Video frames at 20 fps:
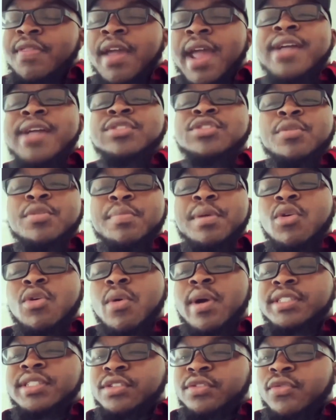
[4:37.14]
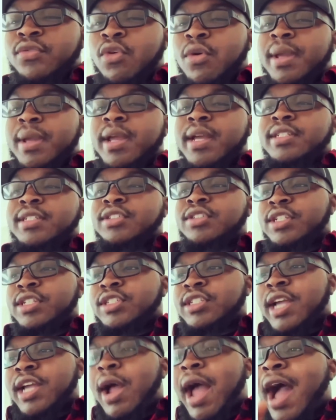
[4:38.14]
they answered a big question for me is,
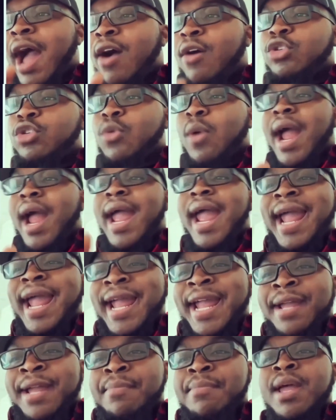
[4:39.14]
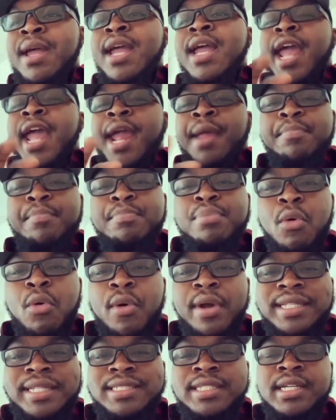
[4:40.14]
is how do I aim and
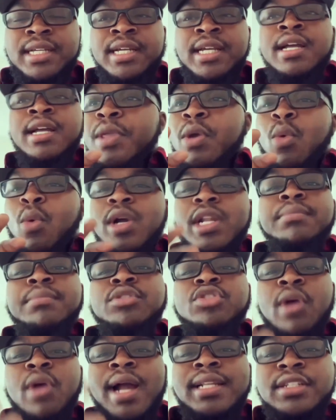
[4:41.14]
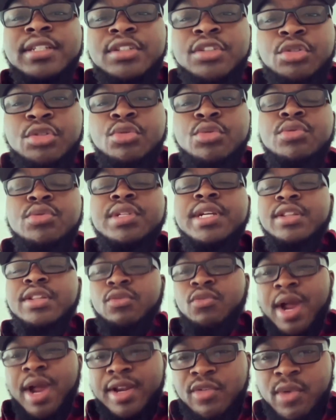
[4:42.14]
point what I'm trying to do in the
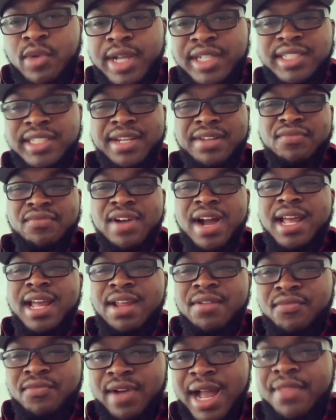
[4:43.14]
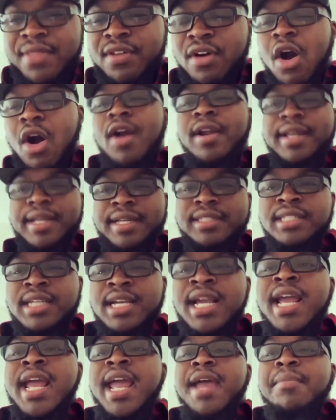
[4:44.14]
right direction and find, and find the audience?
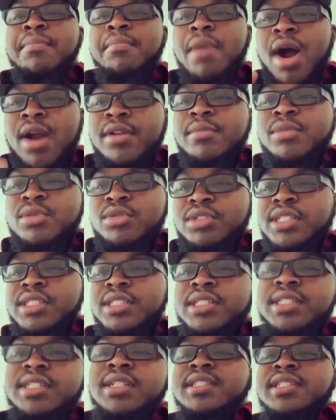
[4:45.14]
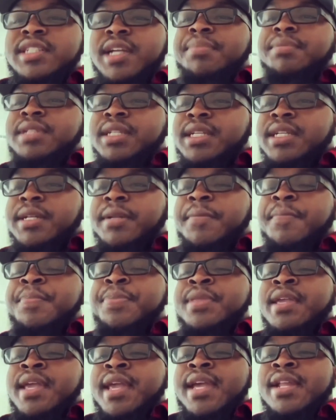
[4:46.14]
and modern musicians stepped
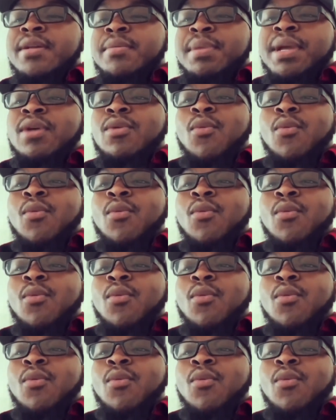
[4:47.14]
in in a big